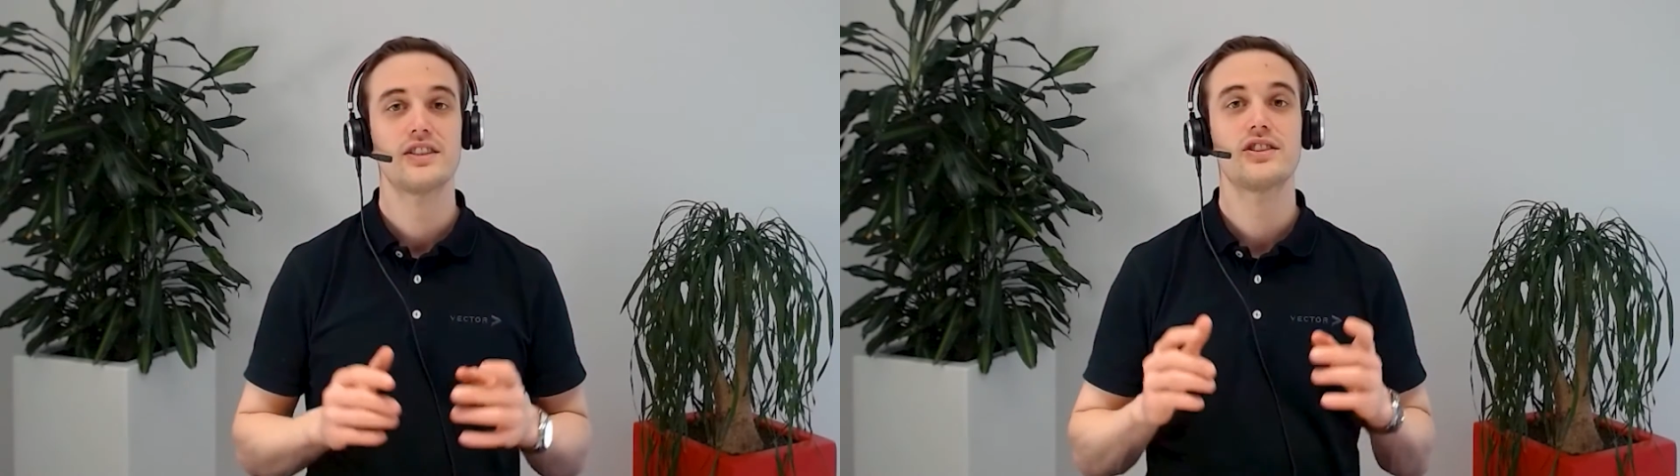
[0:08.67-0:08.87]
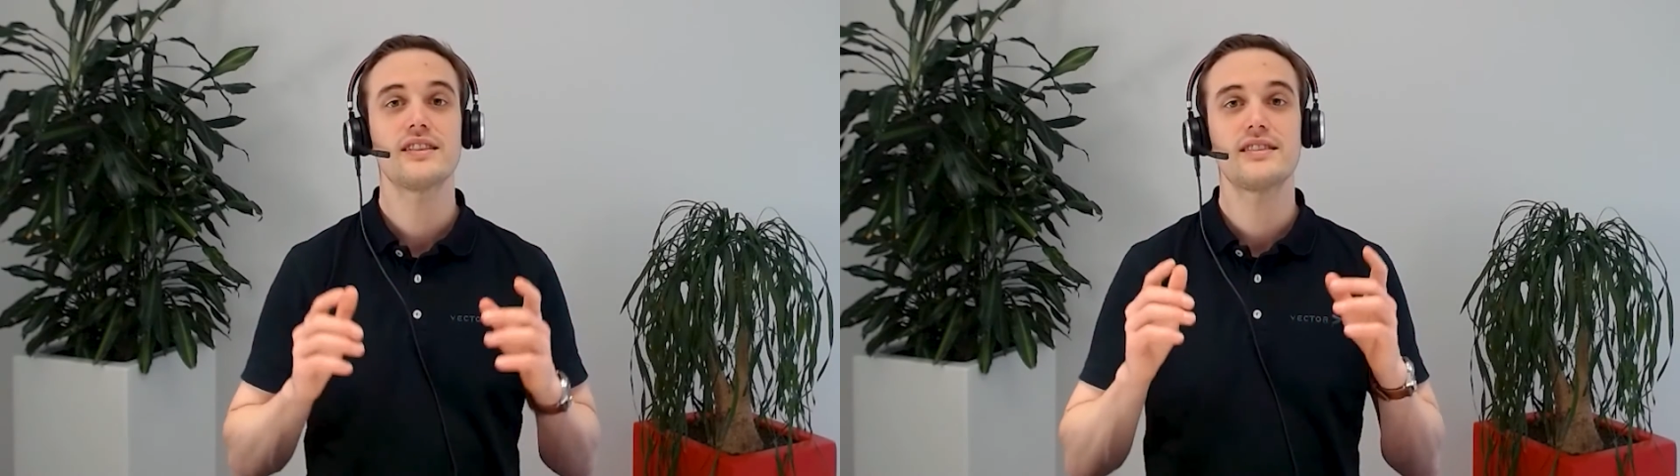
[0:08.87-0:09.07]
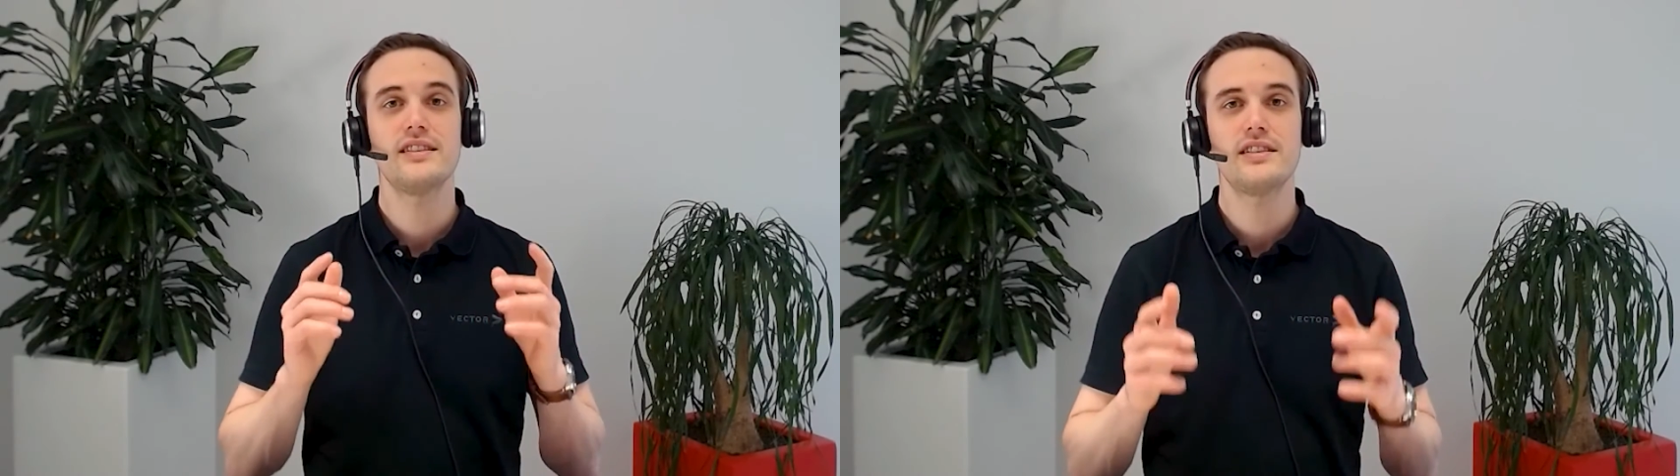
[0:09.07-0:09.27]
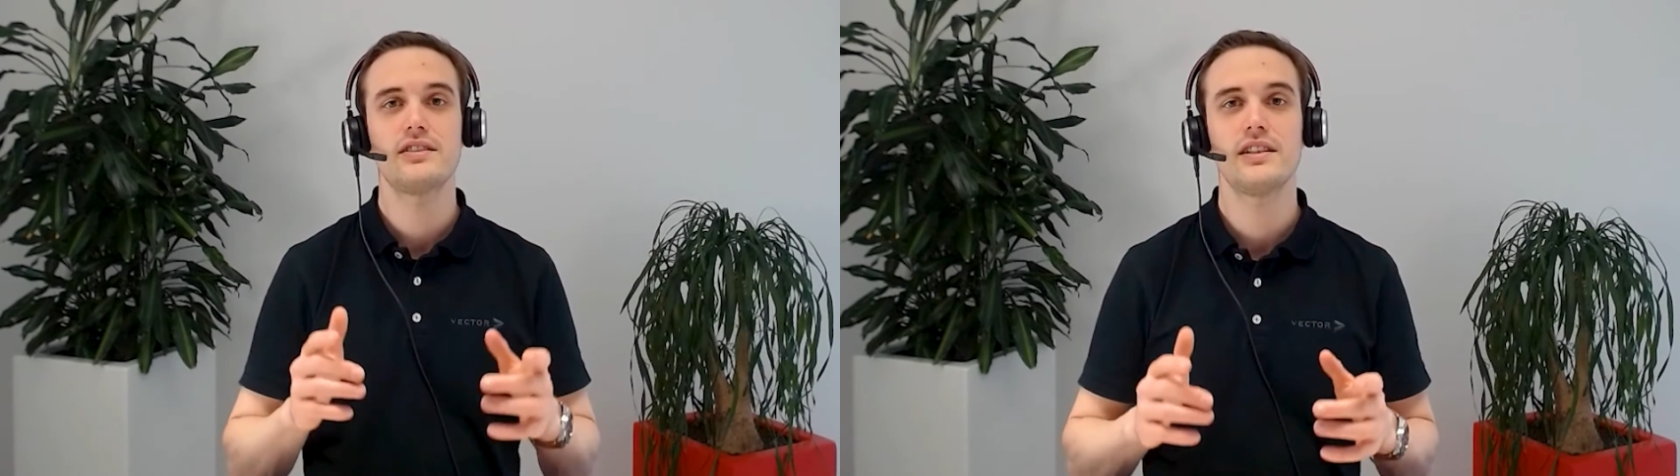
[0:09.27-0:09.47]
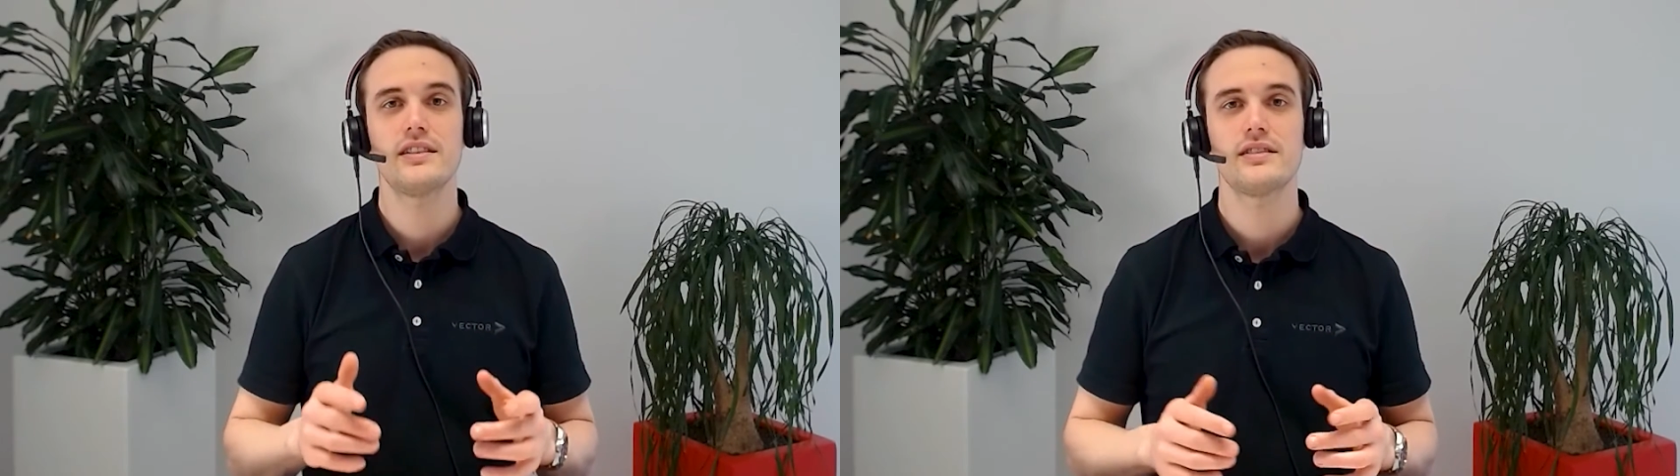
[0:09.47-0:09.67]
Just
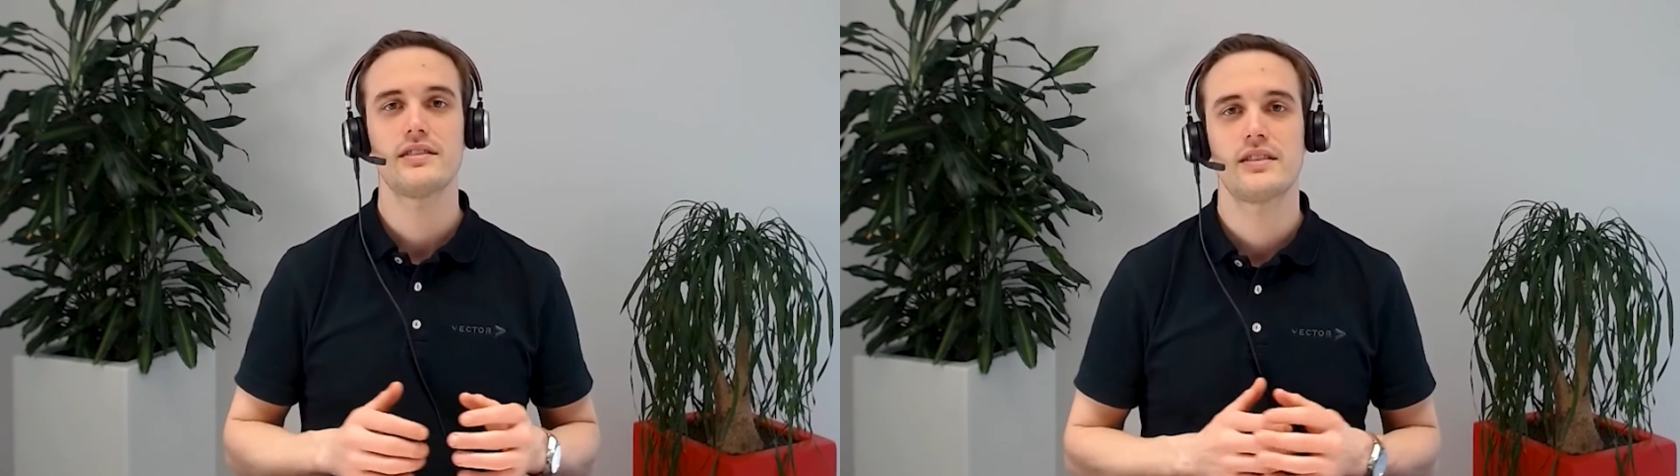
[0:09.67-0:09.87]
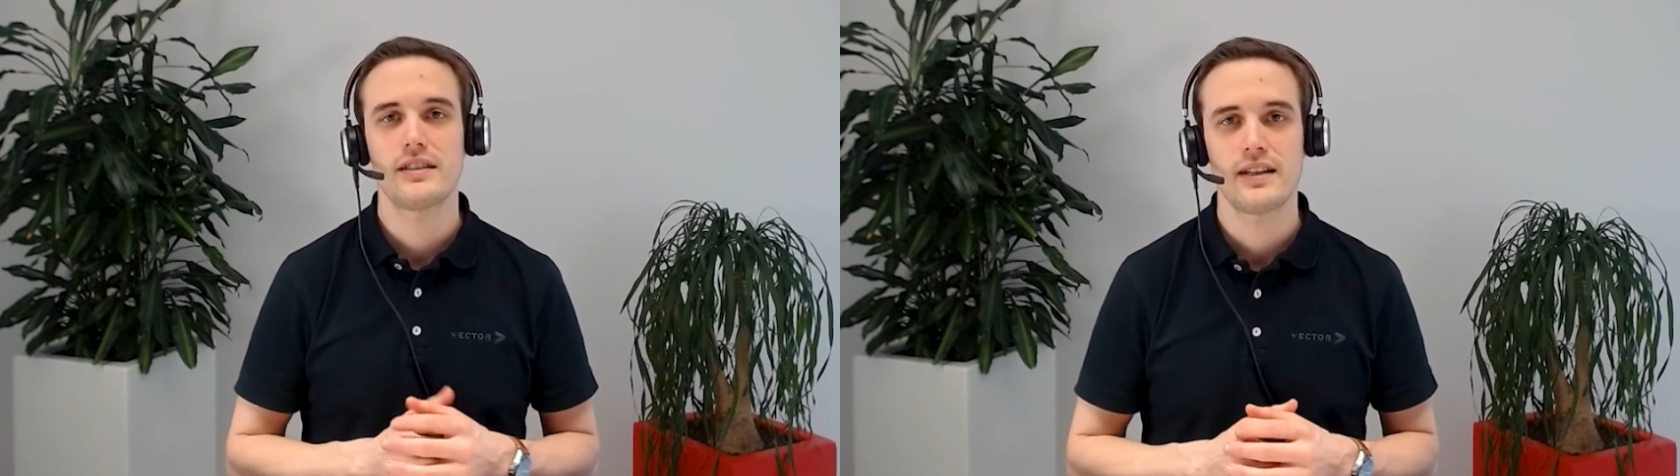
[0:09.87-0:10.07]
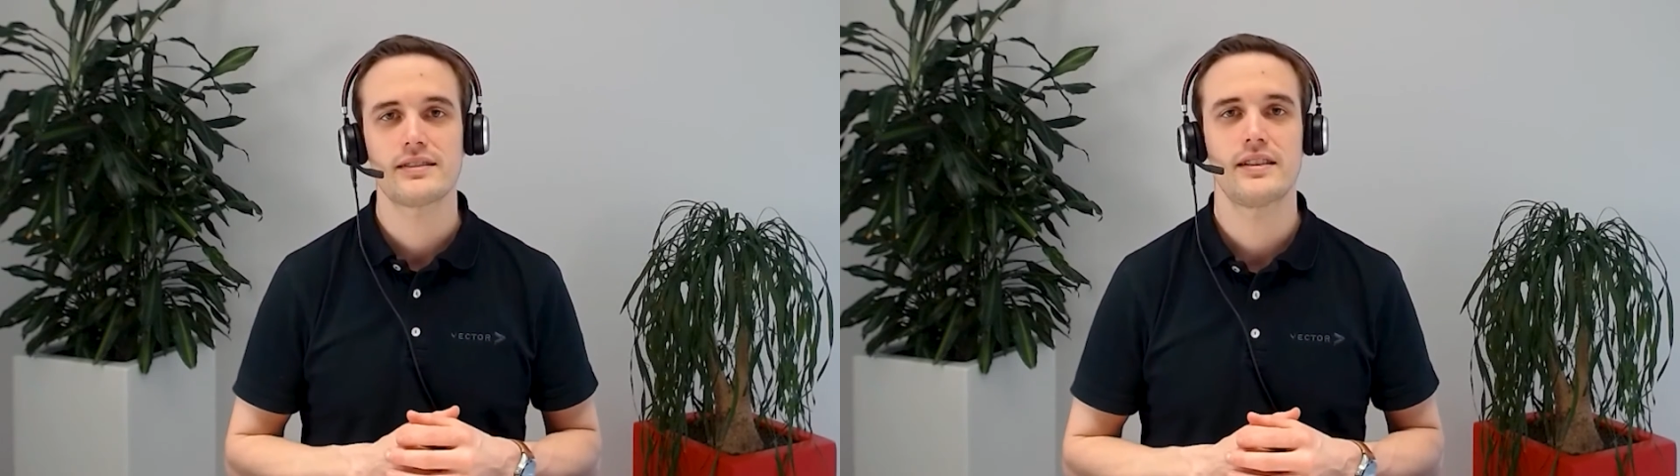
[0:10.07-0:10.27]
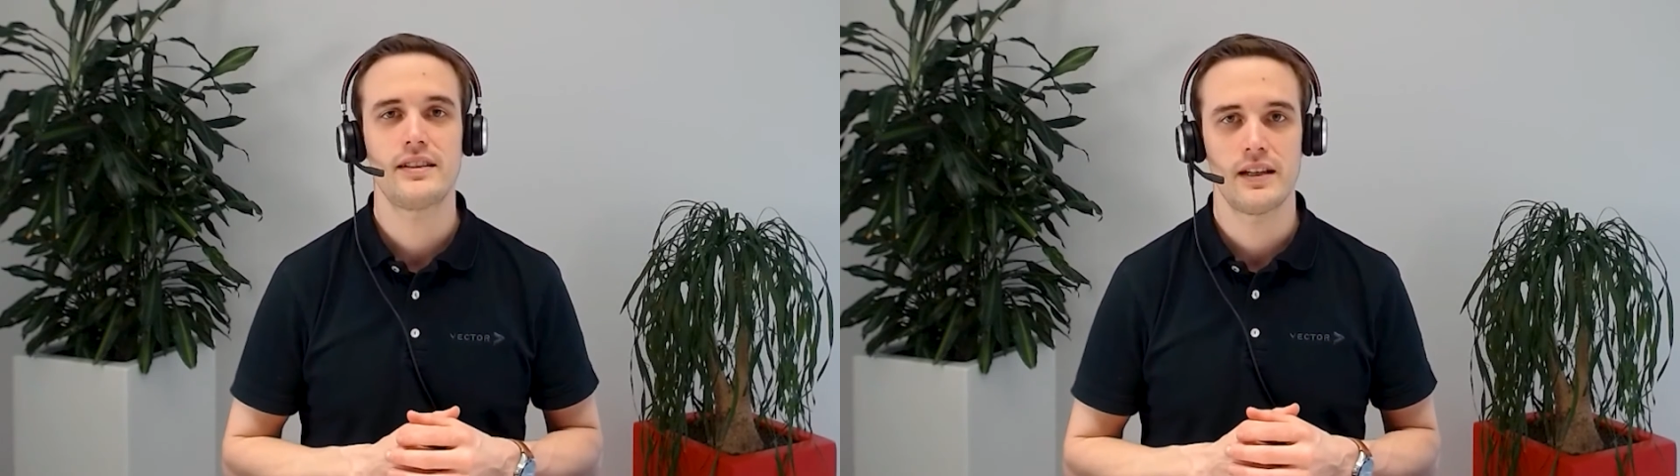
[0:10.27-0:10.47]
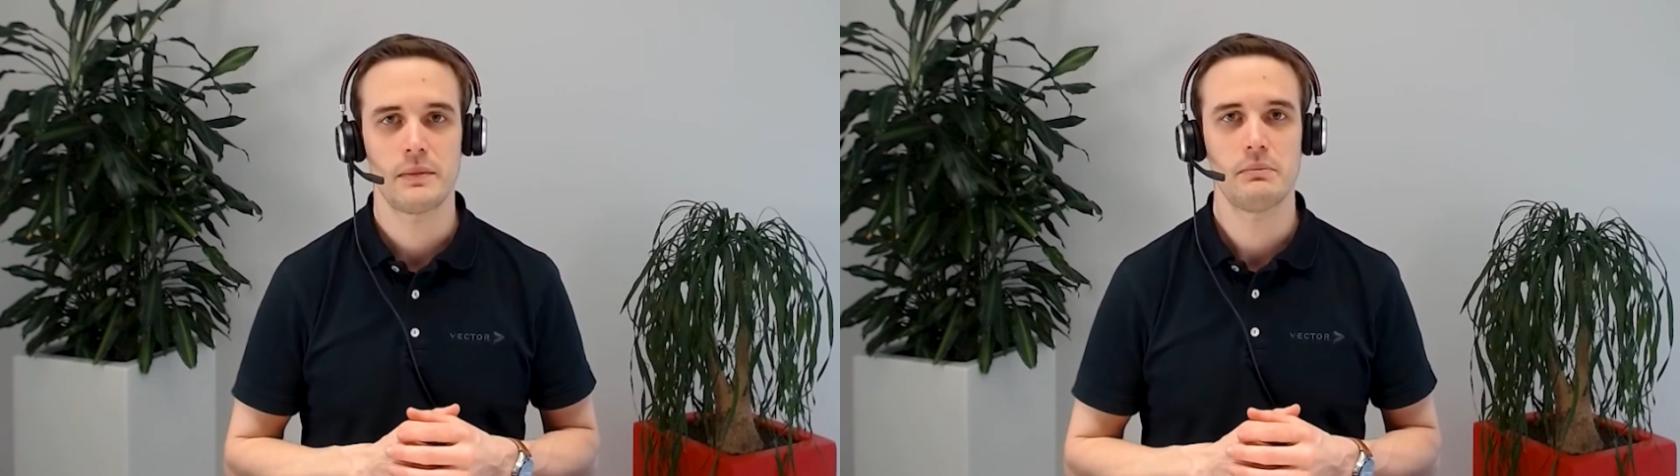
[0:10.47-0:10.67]
integrate the tasking
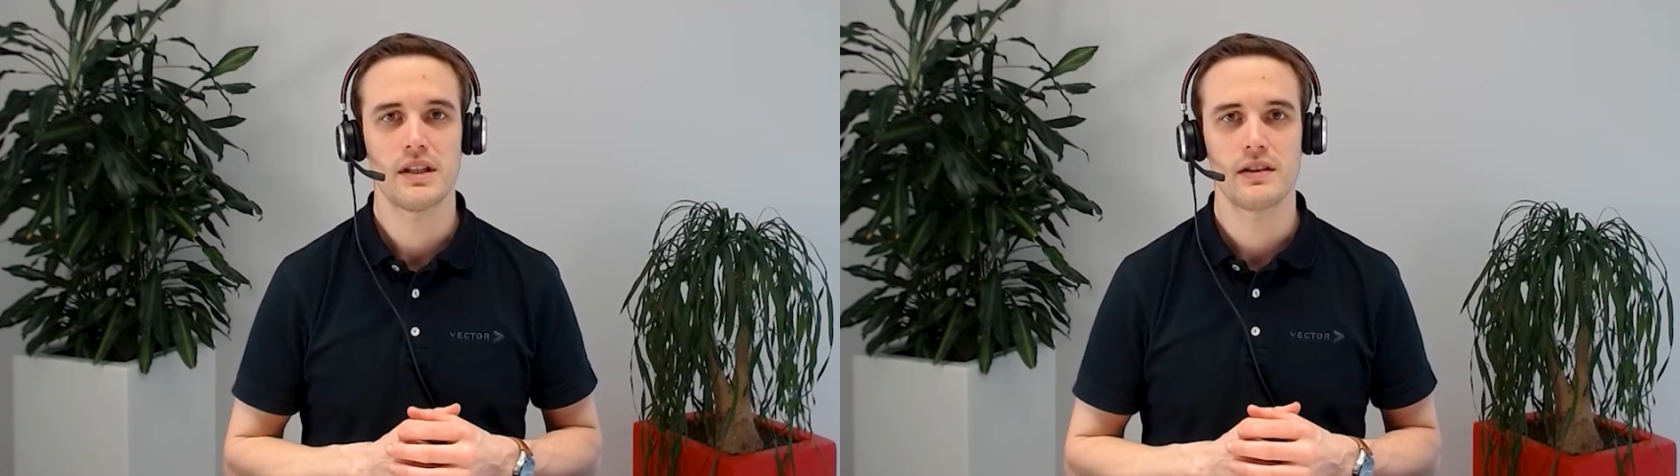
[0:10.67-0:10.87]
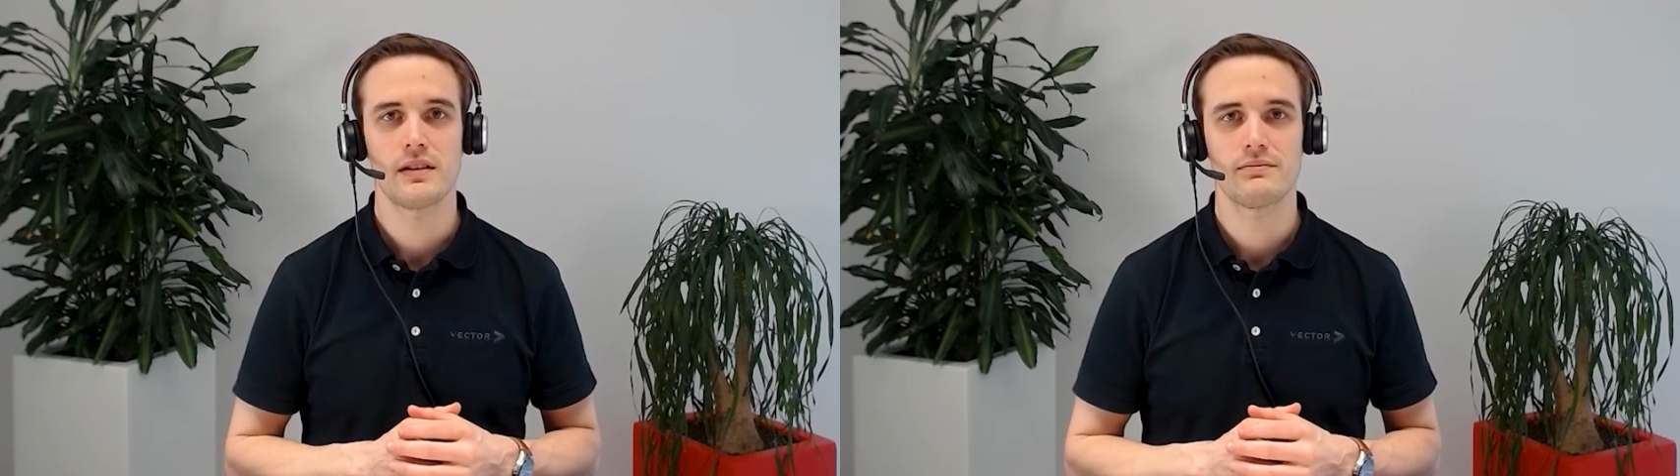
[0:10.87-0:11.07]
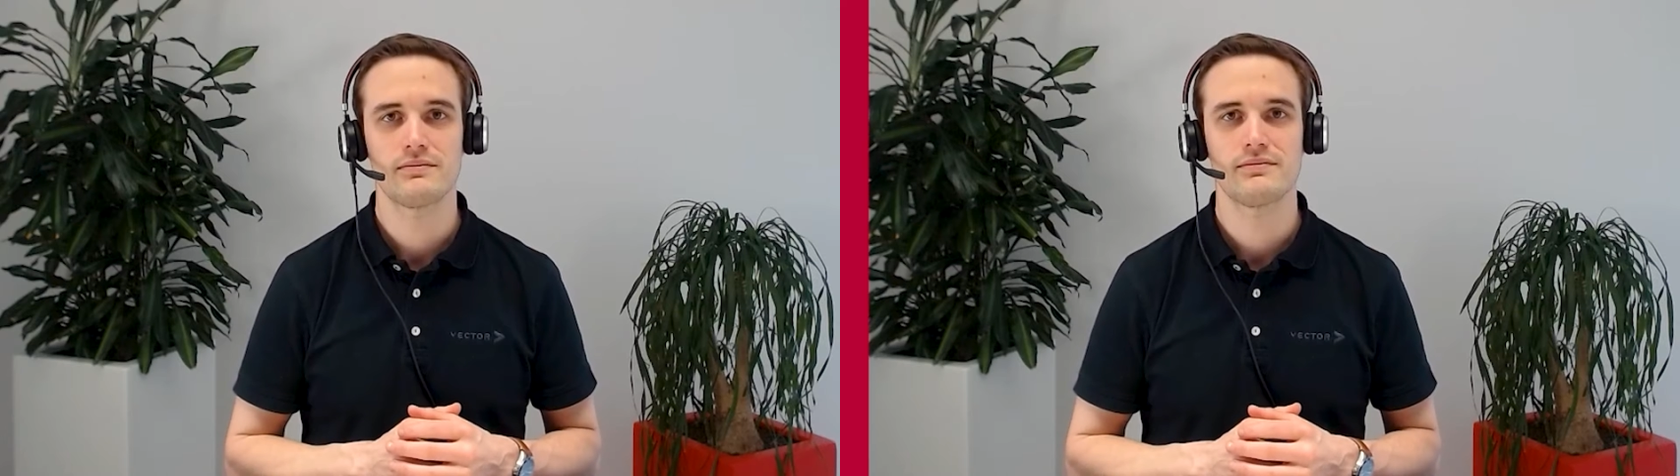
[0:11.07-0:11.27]
timing bundle.